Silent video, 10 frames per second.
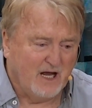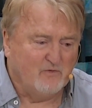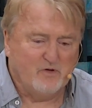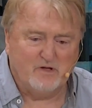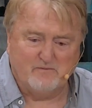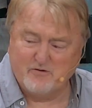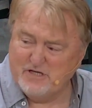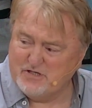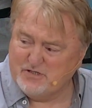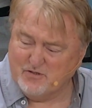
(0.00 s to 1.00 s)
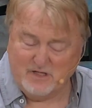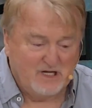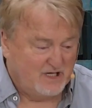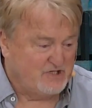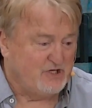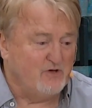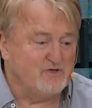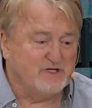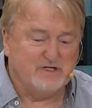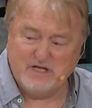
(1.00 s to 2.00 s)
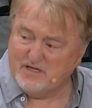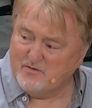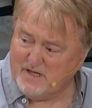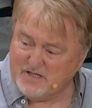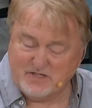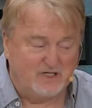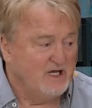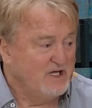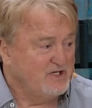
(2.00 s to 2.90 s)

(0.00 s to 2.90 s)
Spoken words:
A royal priesthood, a chosen generation